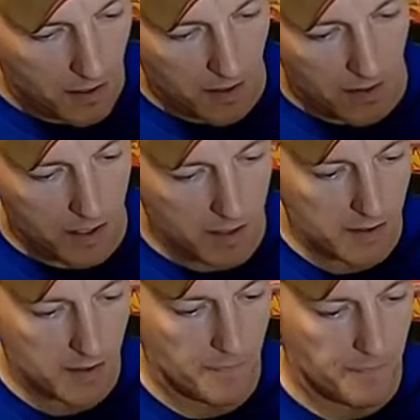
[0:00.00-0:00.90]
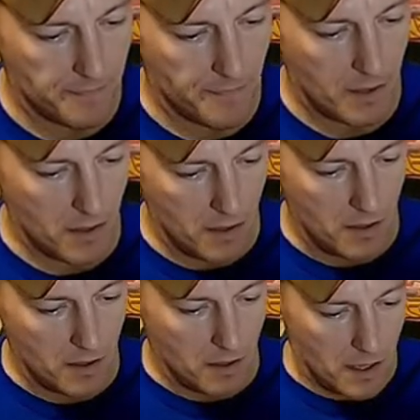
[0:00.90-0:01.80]
There it is.
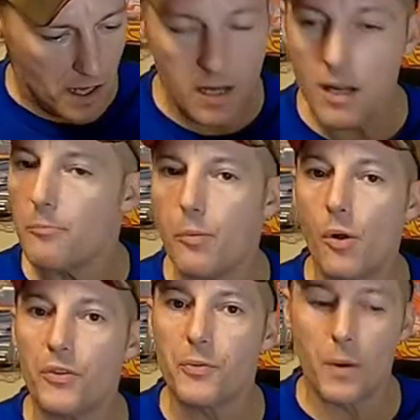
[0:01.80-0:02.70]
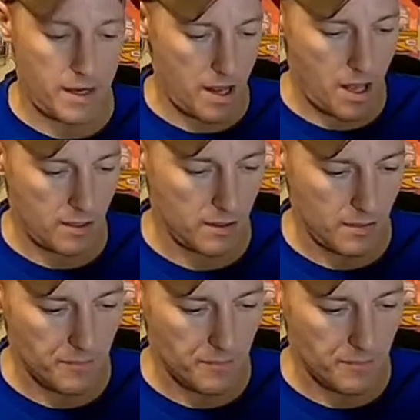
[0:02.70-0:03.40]
And it bolts right on.